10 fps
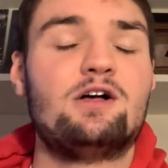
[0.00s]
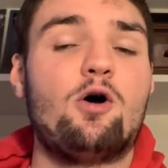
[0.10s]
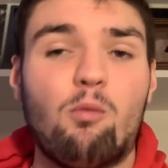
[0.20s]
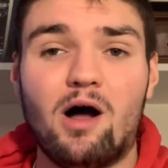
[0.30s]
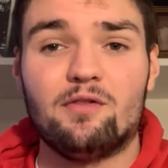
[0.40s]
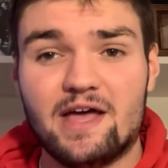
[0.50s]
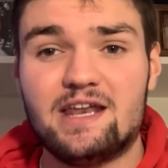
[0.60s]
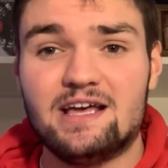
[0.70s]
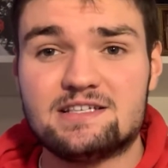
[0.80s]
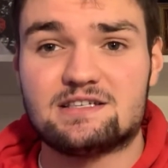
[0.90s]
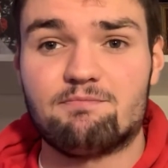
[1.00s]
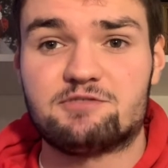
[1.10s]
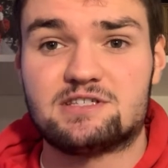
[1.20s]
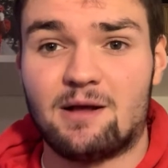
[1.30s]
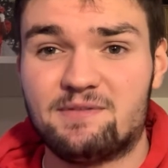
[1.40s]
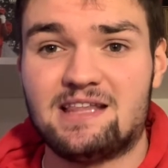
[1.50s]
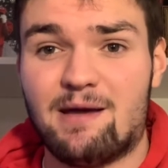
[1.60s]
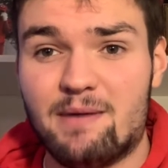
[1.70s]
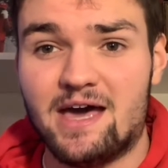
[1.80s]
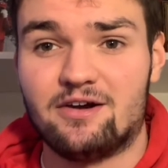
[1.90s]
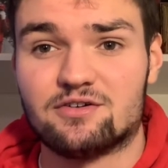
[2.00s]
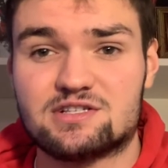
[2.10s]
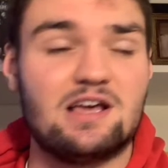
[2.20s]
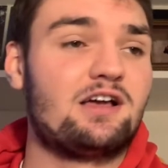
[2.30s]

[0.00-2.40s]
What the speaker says: while that is something that matters,